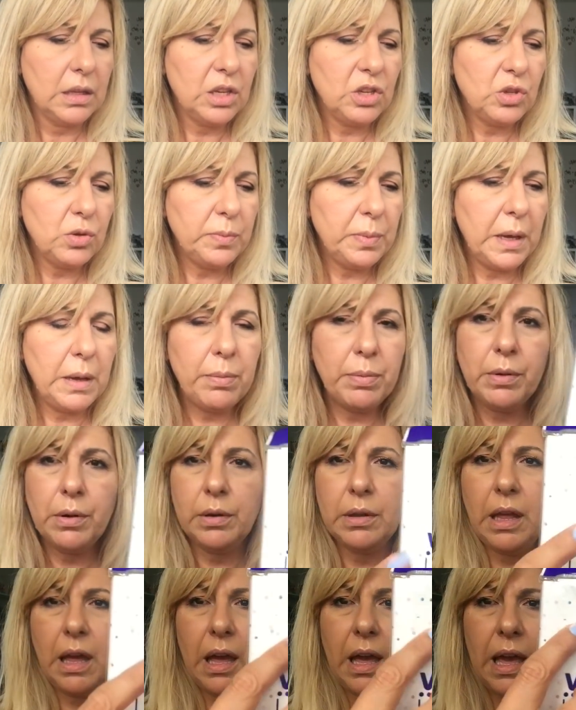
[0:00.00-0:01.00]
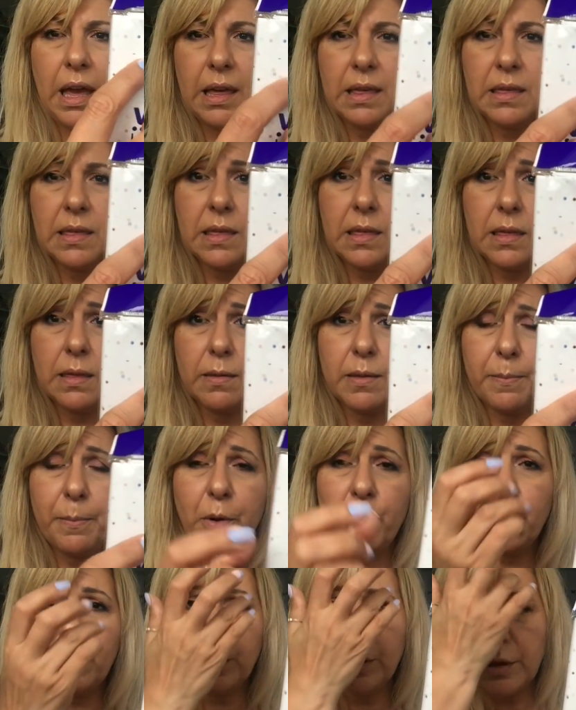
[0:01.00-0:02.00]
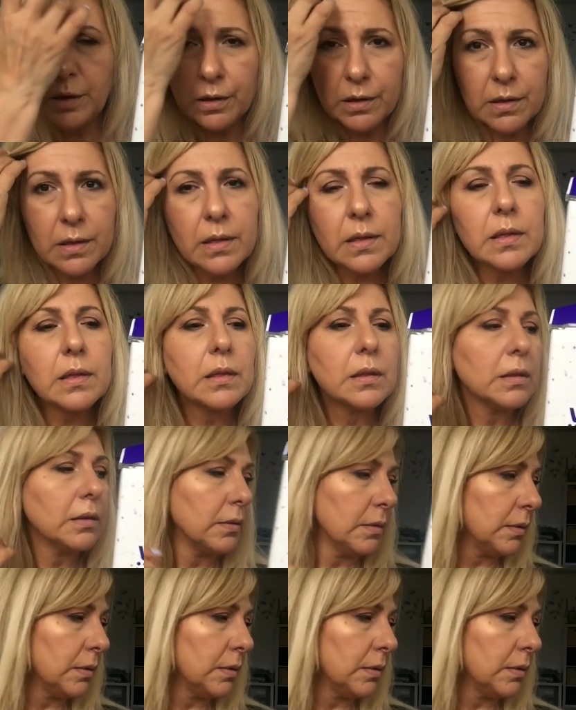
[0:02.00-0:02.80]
tissue paper that has sparkles.